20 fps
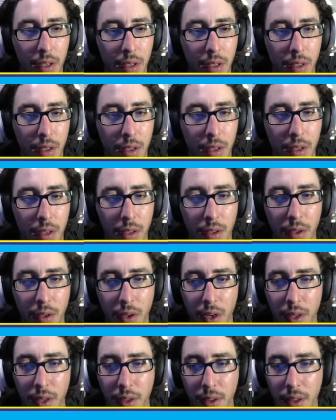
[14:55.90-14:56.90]
Alright,
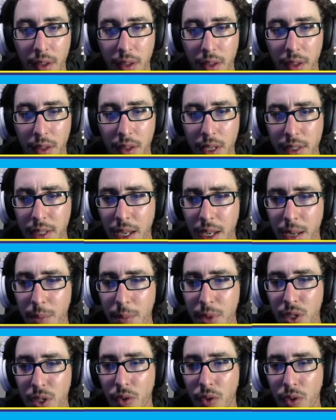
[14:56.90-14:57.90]
next game is
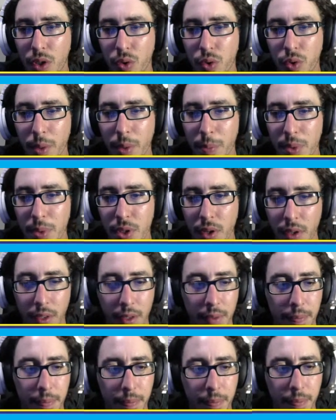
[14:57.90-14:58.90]
called Cryptark.
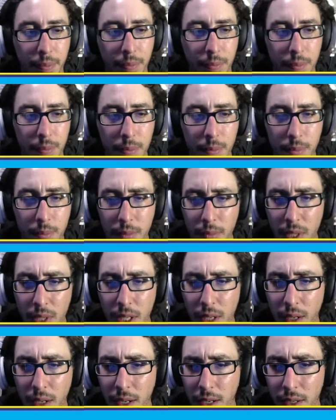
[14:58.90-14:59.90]

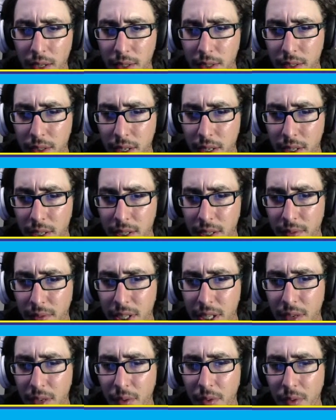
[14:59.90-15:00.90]
Let's see, 17 reviews,